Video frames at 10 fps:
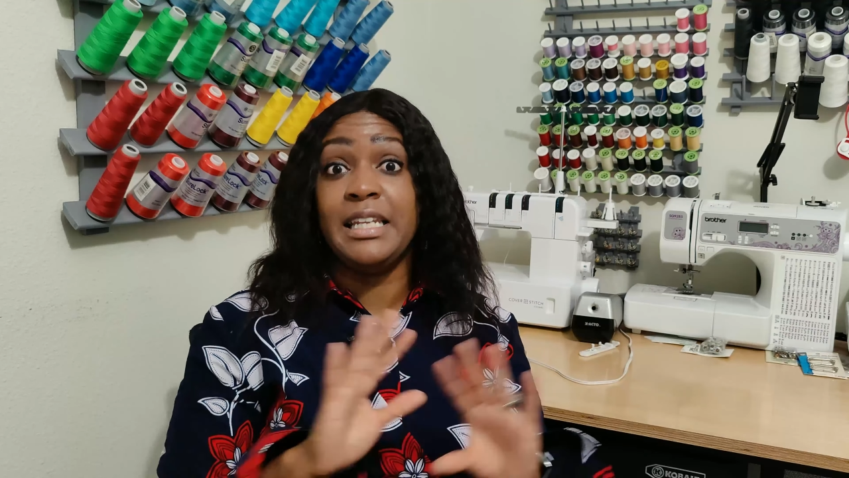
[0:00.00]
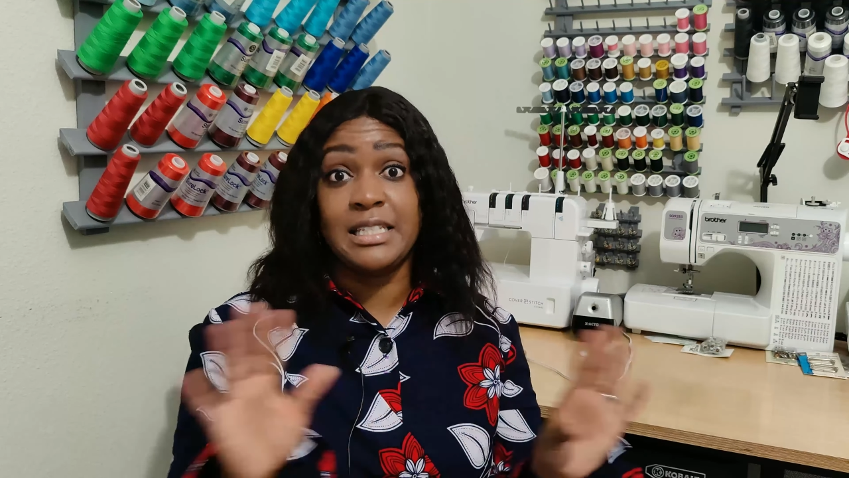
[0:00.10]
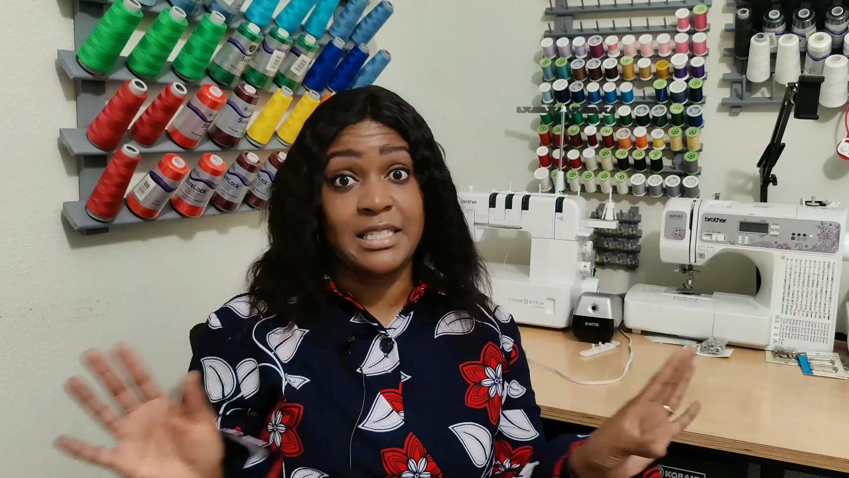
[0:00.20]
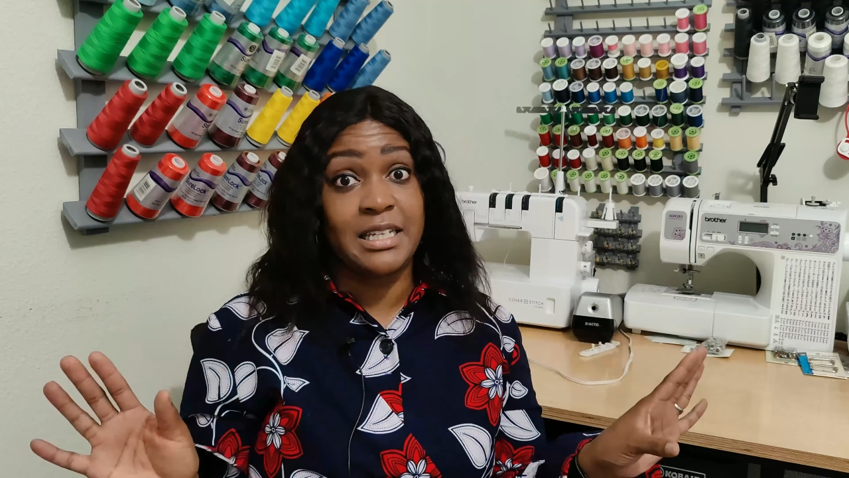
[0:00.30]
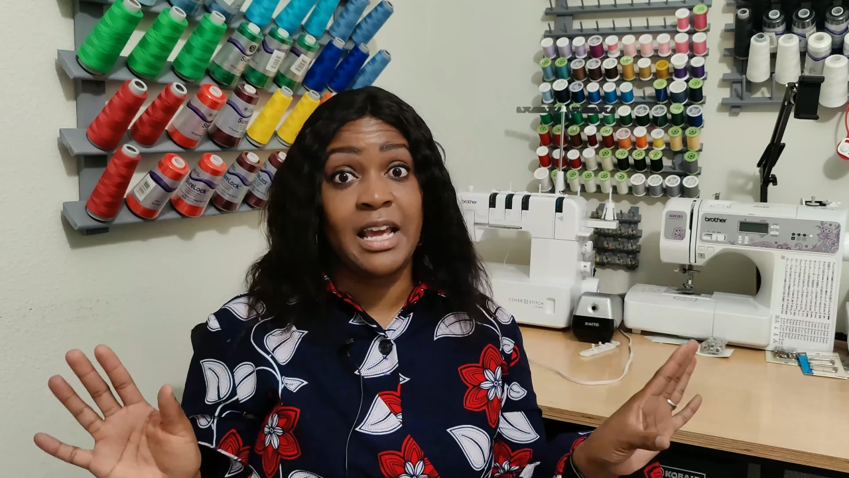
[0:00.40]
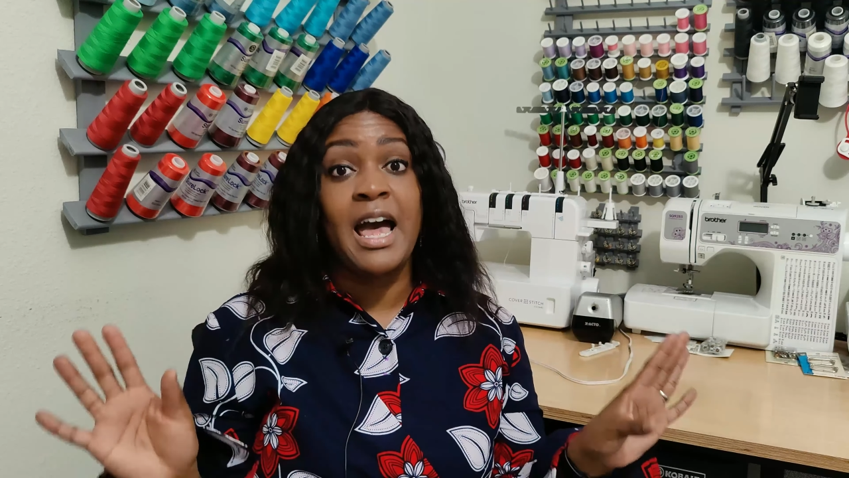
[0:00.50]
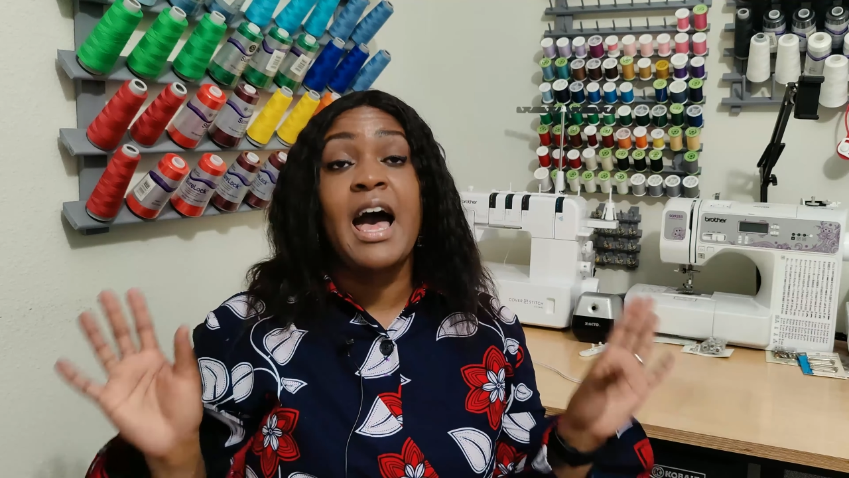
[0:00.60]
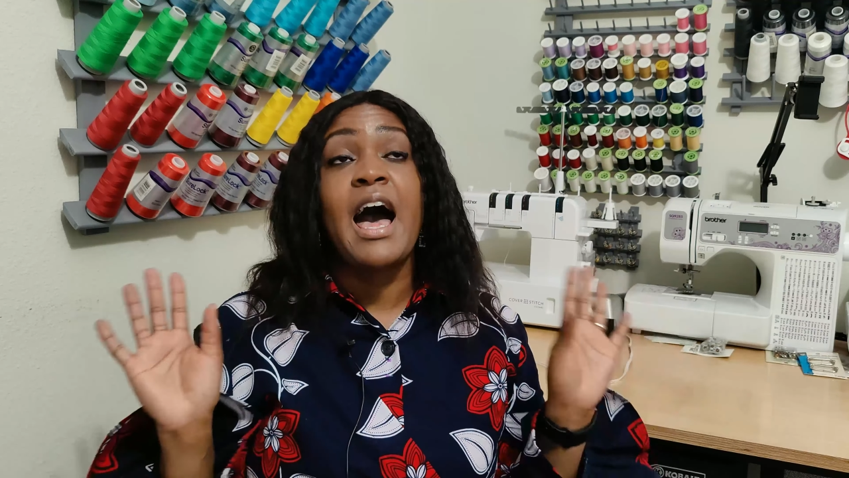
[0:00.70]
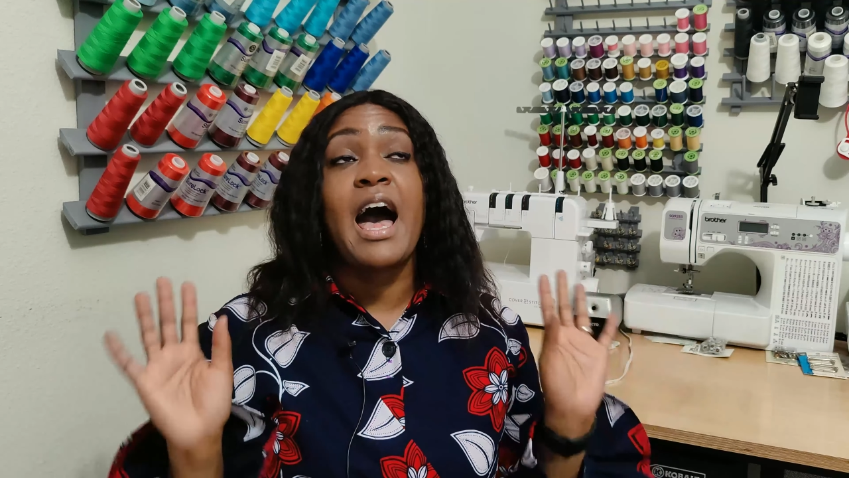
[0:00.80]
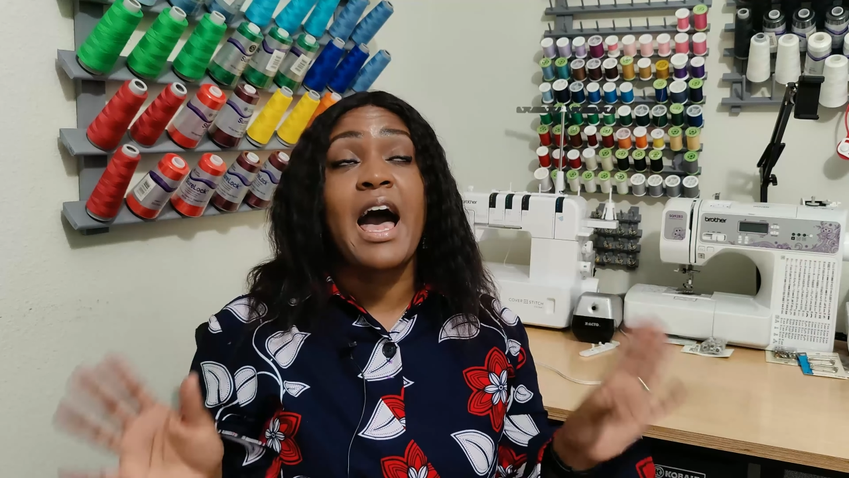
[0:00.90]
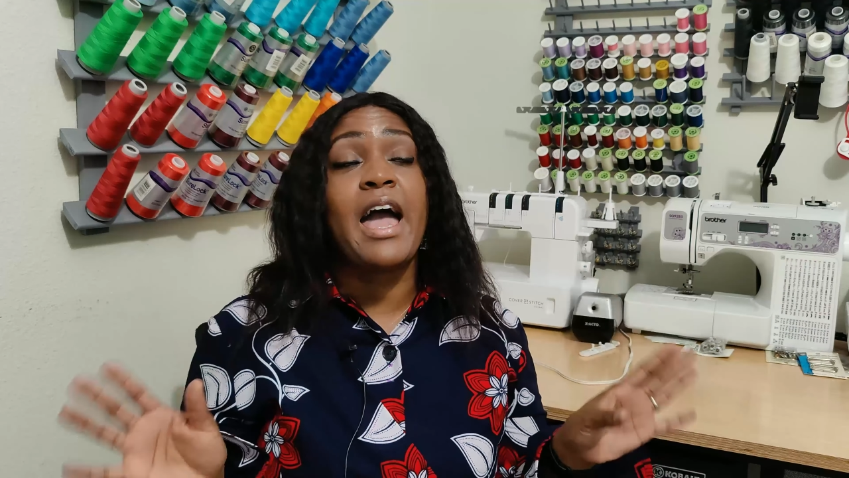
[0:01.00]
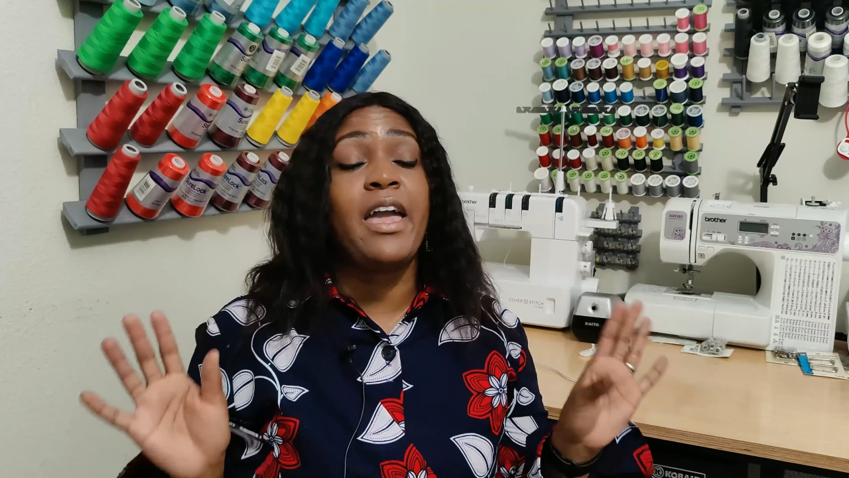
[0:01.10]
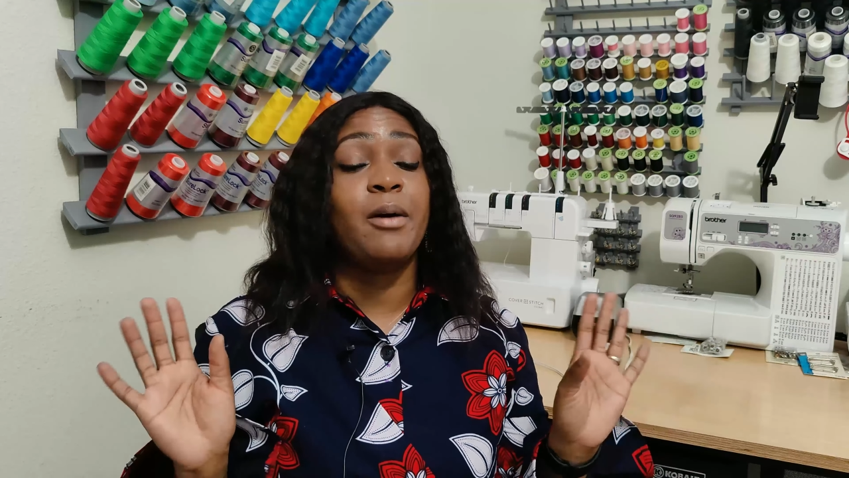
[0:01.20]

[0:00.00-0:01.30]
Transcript: Listen, I